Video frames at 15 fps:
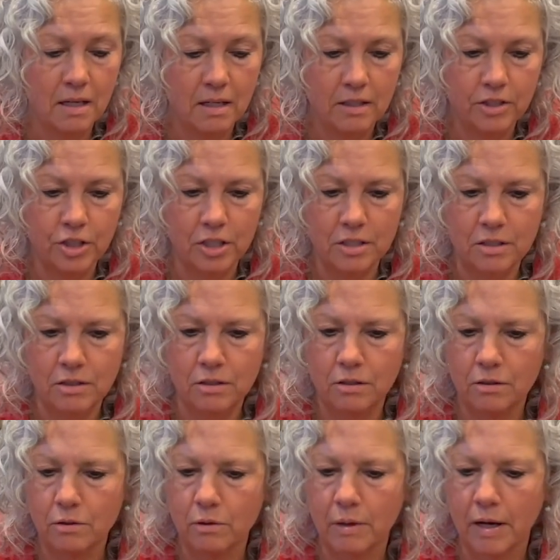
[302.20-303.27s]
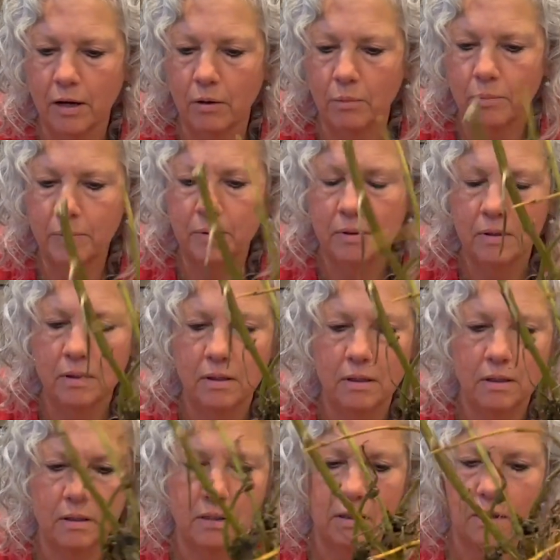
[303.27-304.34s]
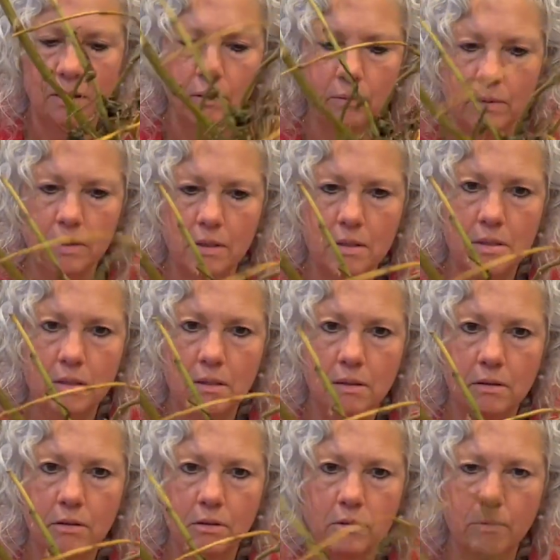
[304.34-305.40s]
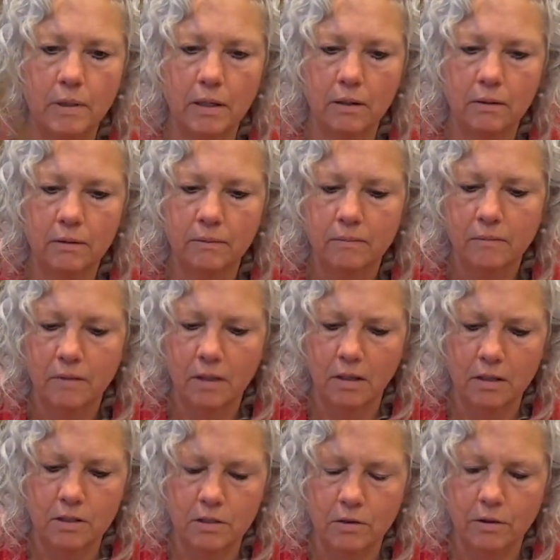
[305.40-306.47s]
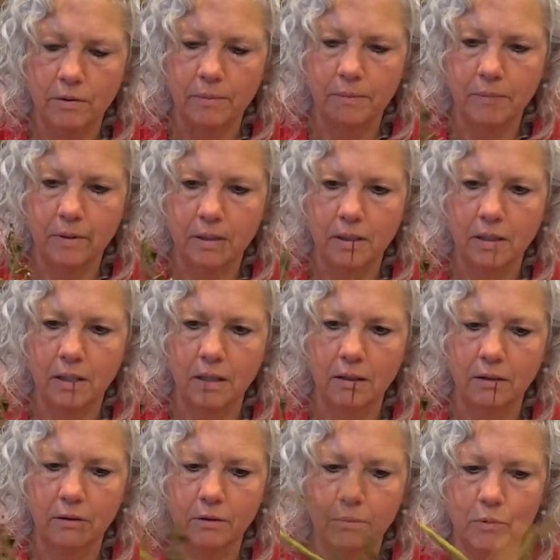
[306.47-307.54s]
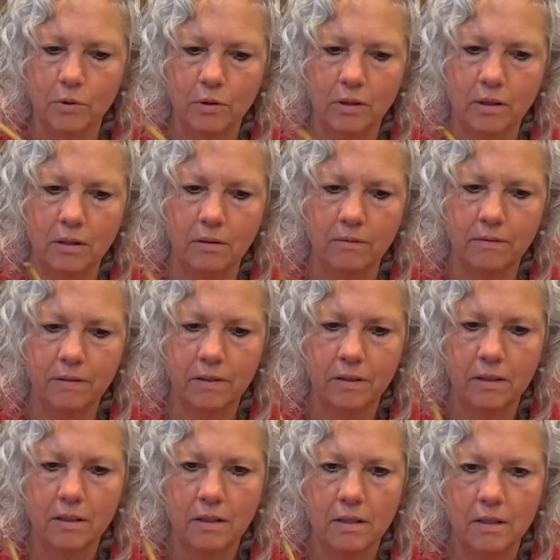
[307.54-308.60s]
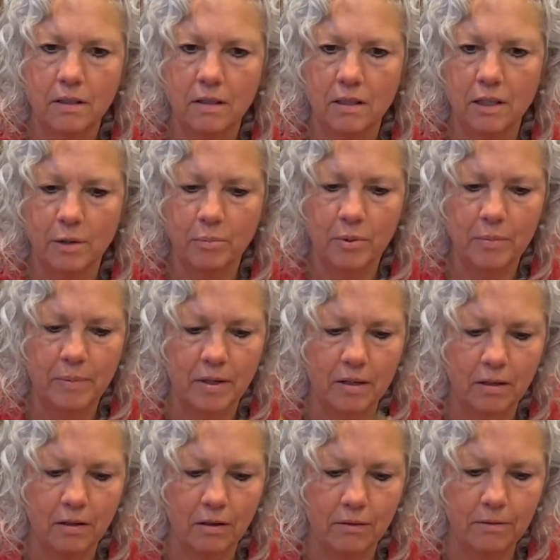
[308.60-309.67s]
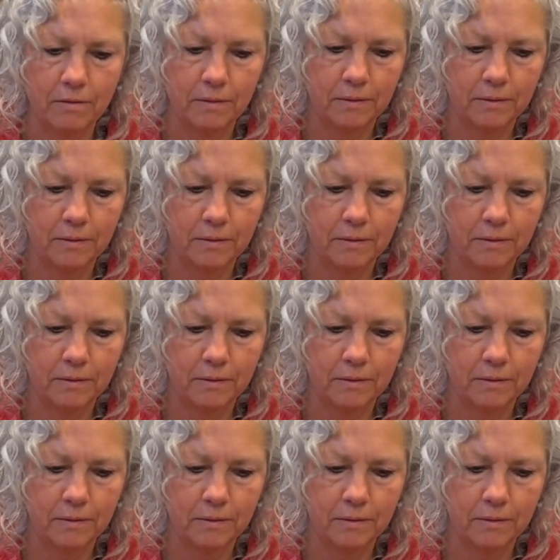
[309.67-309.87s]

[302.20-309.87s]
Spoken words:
just to help the other ones do well. Also, I'm going to cut a little more of the upper part off.